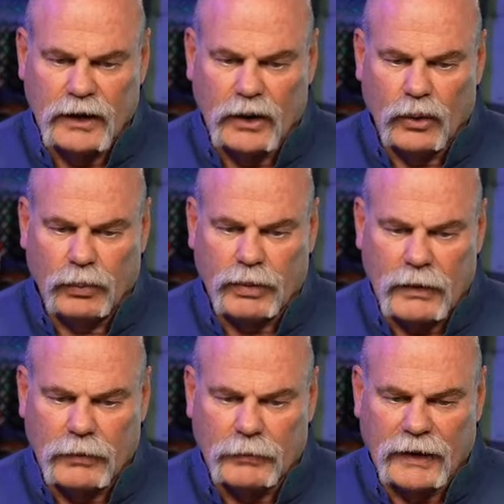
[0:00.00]
No
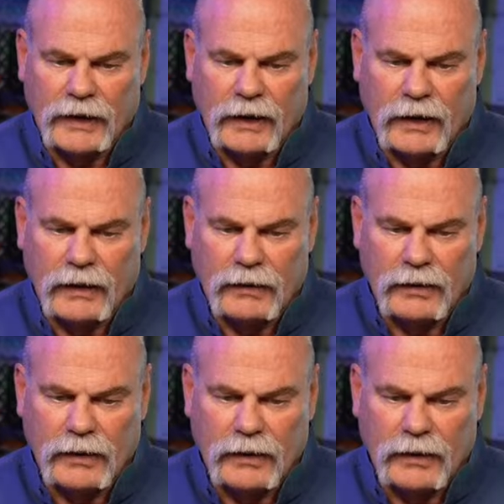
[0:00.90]
problem at all.
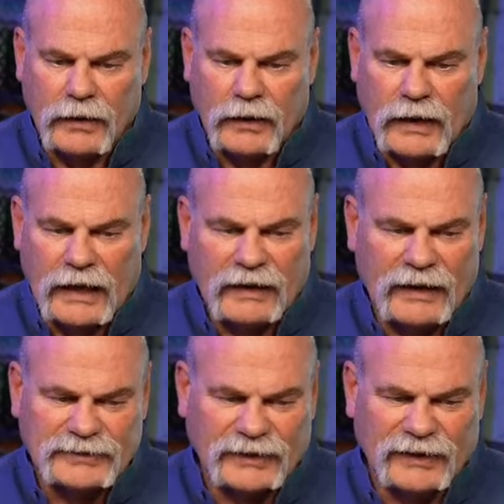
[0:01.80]

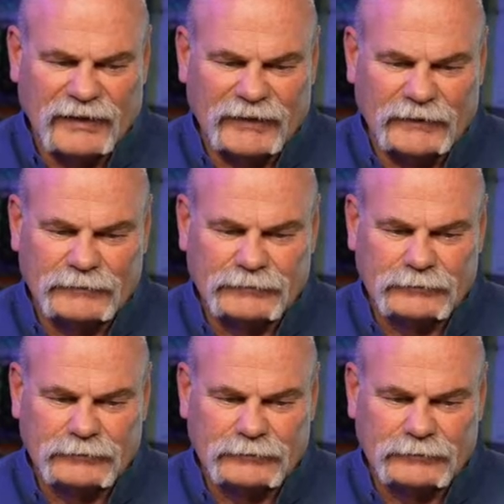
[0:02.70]
I actually love it.